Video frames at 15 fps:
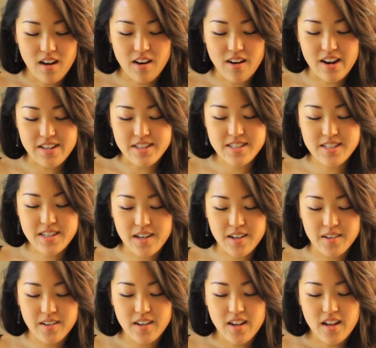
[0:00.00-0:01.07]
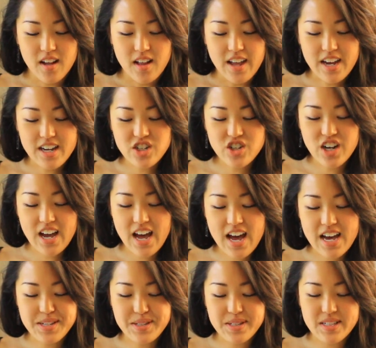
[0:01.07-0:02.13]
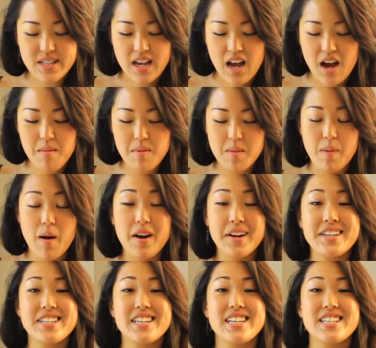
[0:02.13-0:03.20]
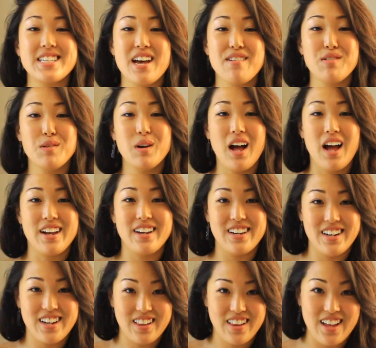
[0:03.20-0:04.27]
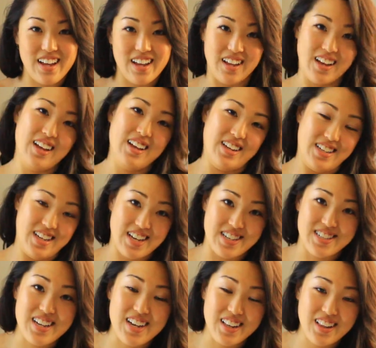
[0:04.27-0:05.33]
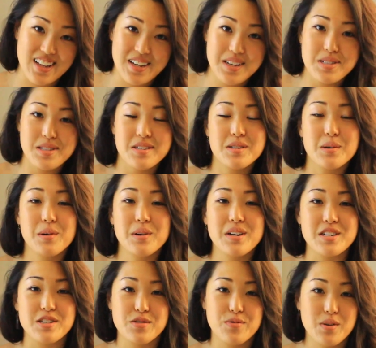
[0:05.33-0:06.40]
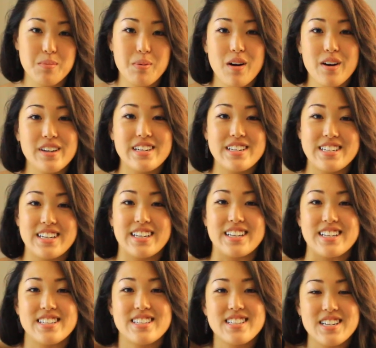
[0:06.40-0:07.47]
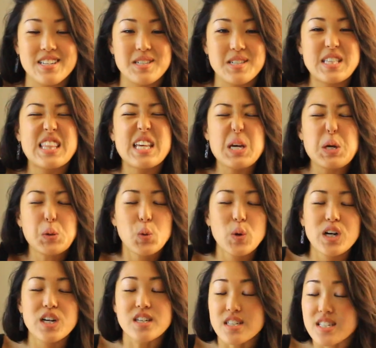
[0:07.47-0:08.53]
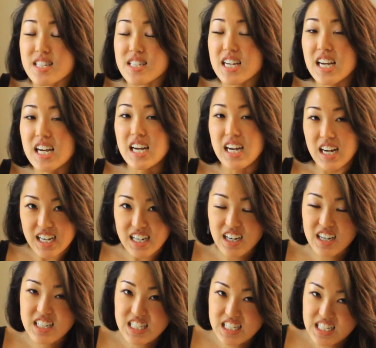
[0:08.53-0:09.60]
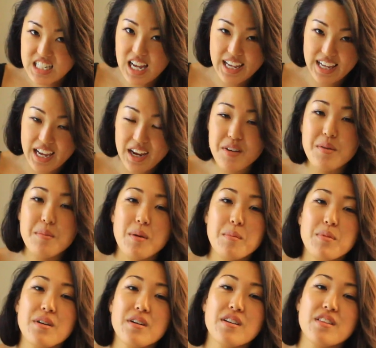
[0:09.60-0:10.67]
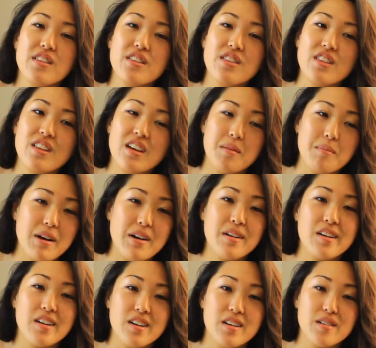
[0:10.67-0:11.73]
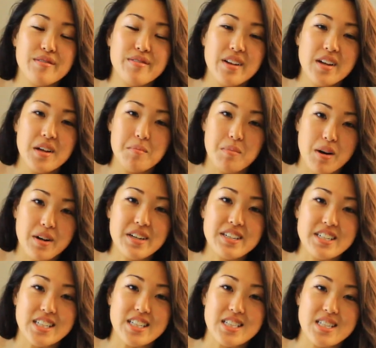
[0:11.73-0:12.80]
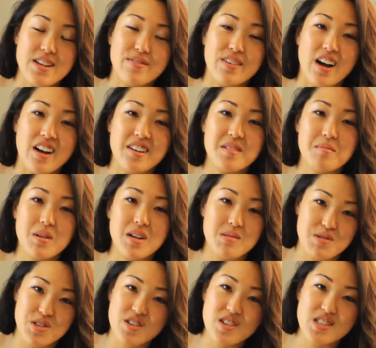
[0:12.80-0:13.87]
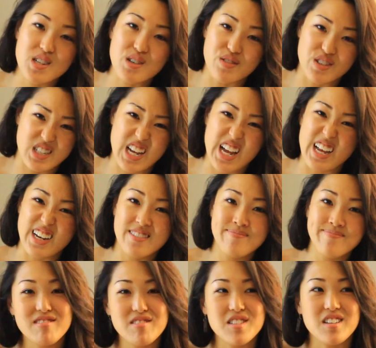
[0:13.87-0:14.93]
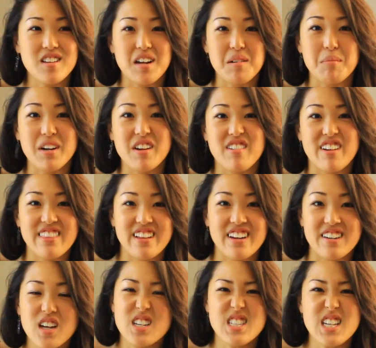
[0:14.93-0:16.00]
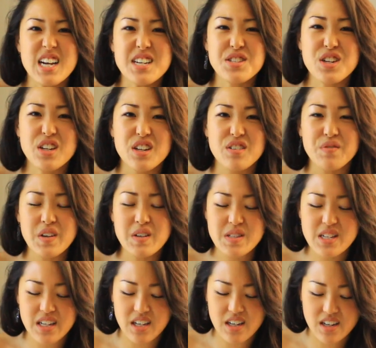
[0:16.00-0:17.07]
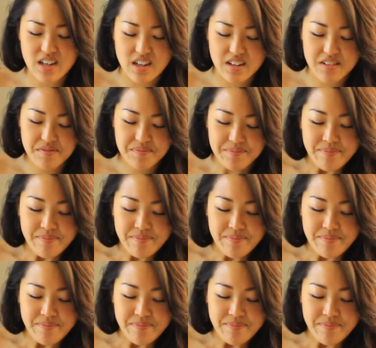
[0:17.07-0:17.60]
All right, so Andrea asks, how many parking tickets have you gotten in LA? Yes, LA is notorious for parking tickets. It's the worst. And honestly, I can't remember the amount of parking tickets I've gotten, but I'm sure it's over 10. That's a lot of money right there. Signs are confusing here.